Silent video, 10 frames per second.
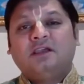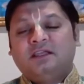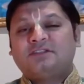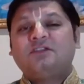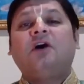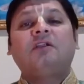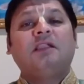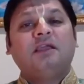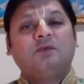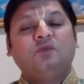it's not
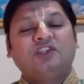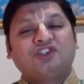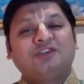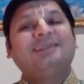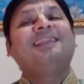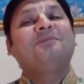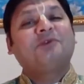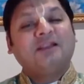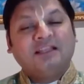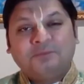like we should
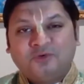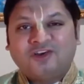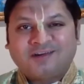deliberately put